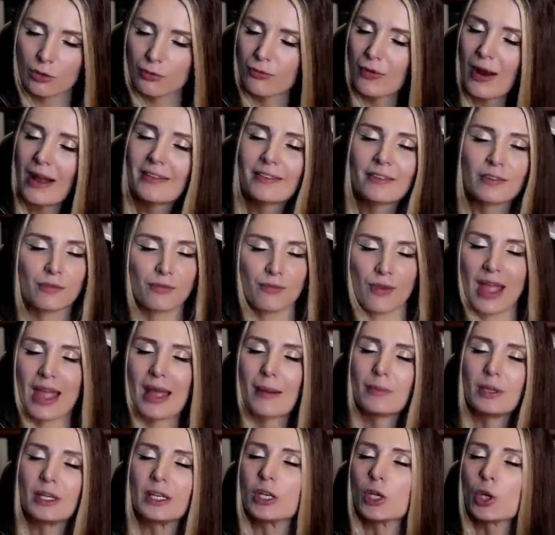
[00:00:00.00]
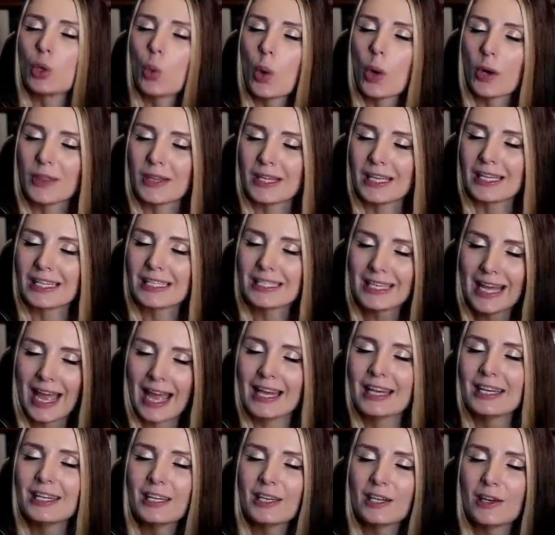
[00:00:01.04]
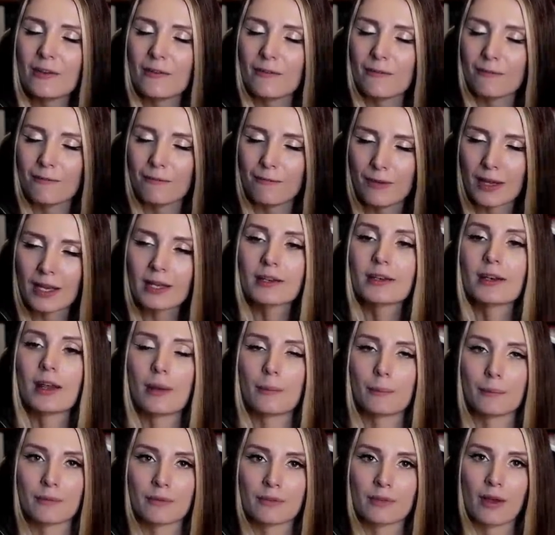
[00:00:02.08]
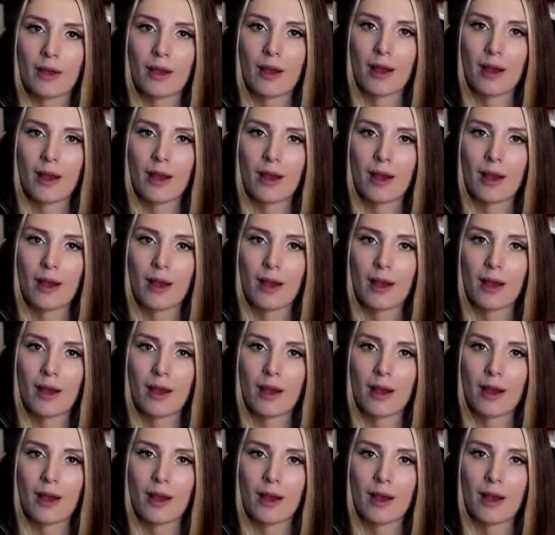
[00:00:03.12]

friends and family who are the intended victims